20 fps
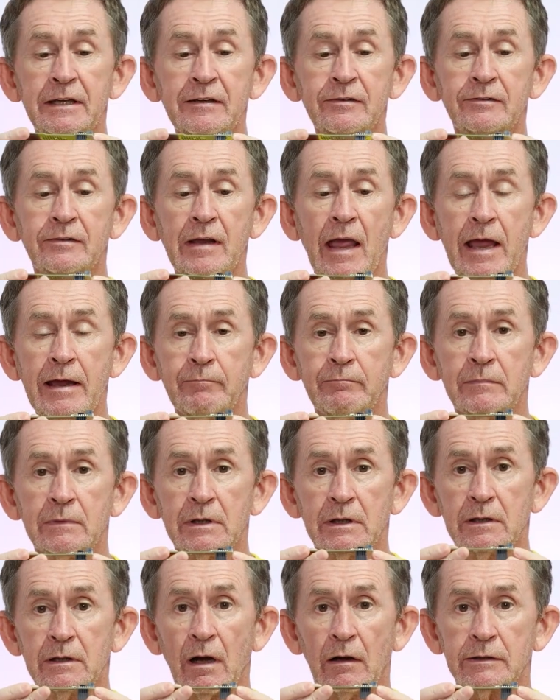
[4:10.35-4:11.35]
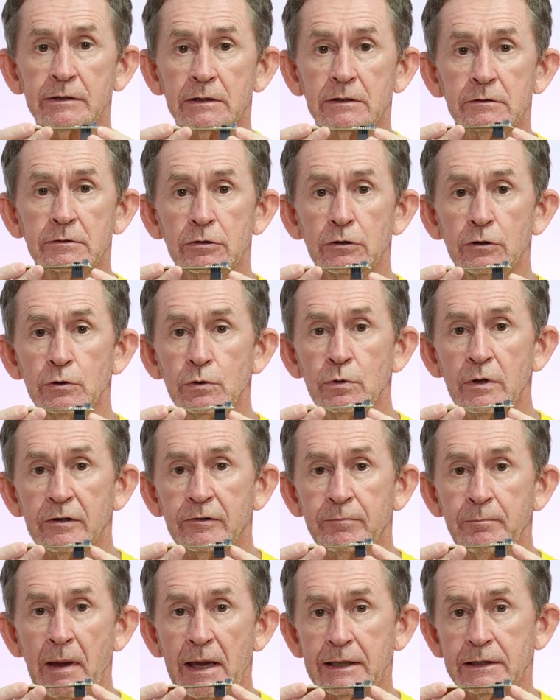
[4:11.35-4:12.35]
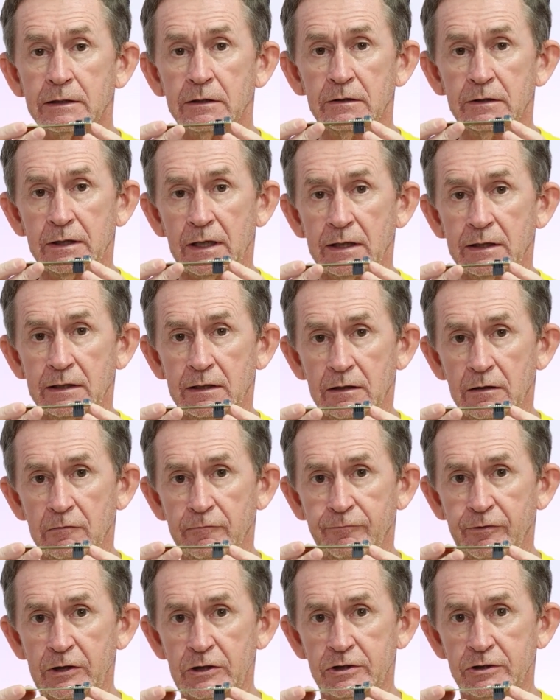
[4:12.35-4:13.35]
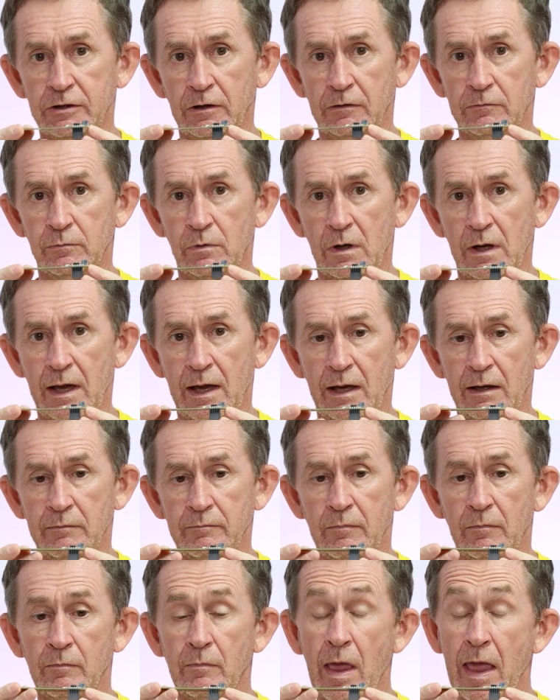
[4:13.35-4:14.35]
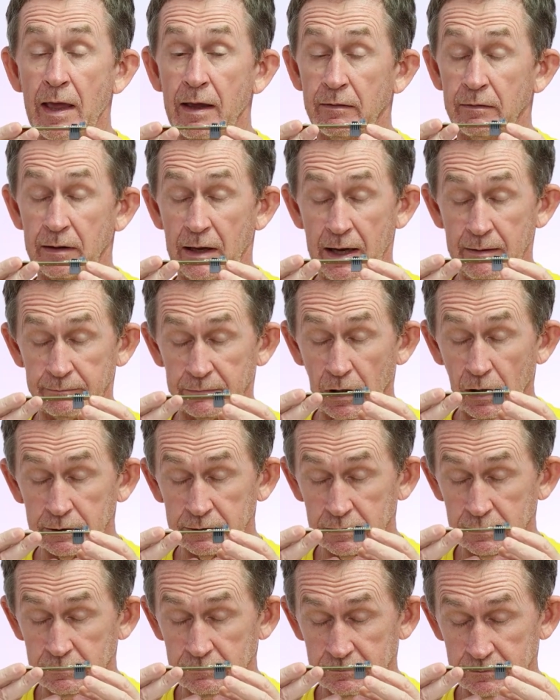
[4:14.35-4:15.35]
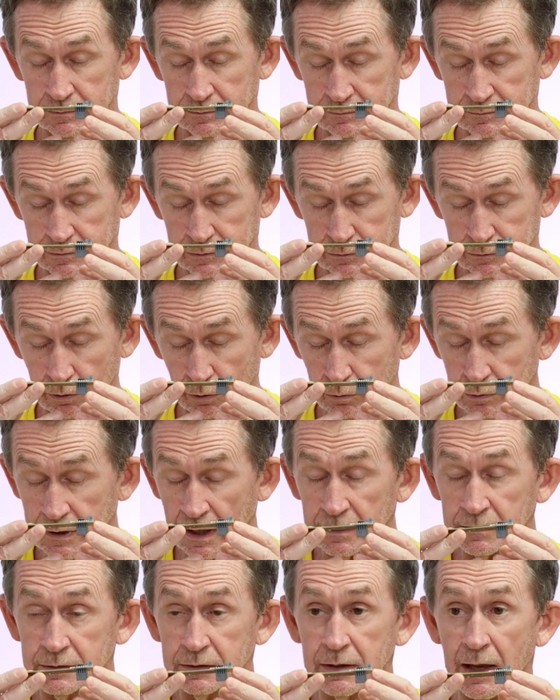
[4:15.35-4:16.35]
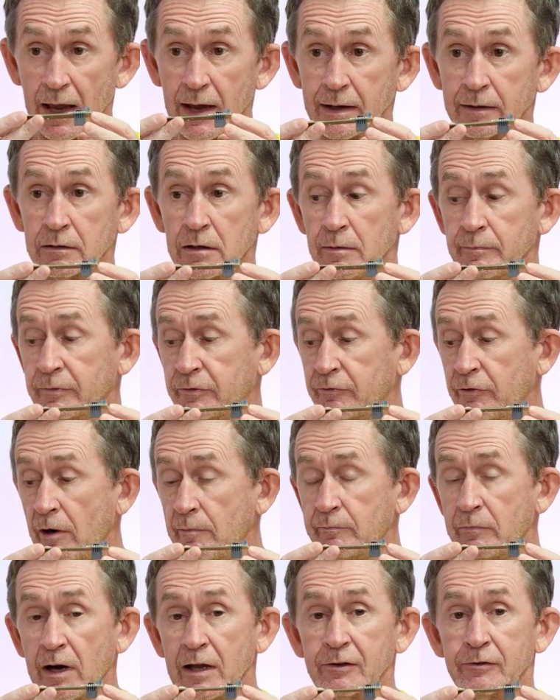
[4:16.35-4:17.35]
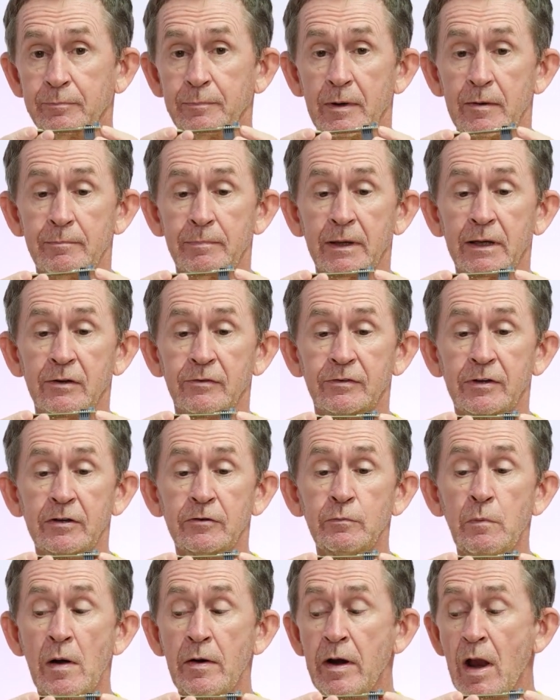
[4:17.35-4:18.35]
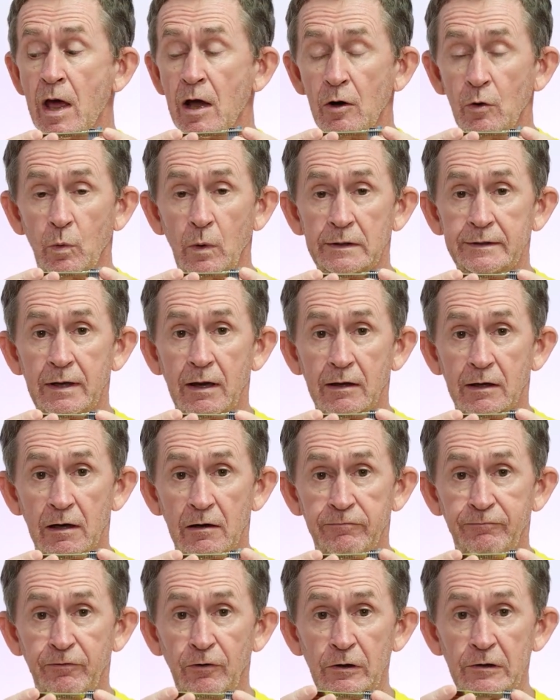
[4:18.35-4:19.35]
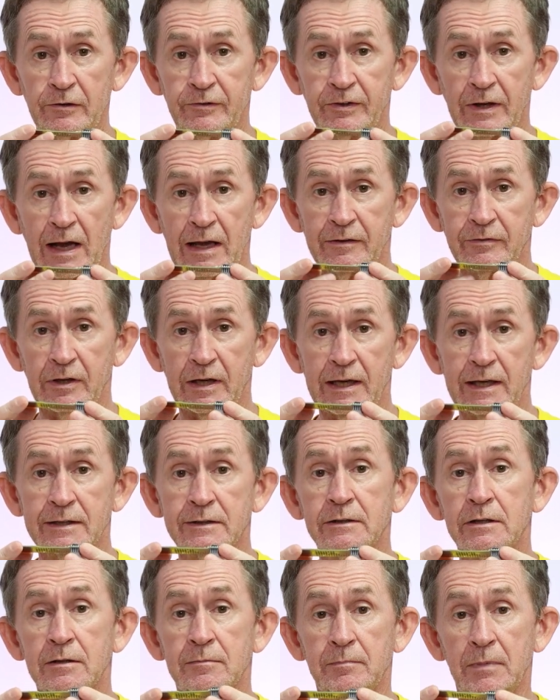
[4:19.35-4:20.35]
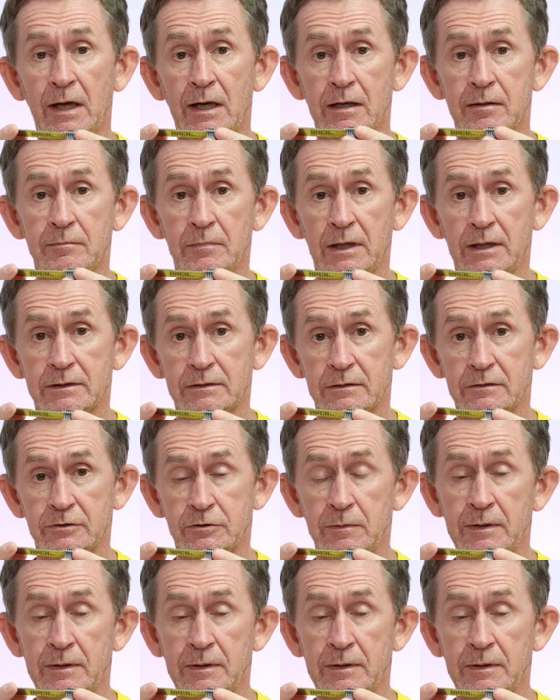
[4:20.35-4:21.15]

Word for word: This M.2 is better than the official uh, M.2 two that uh, comes from Raspberry because this one will take a full size 80 millimeter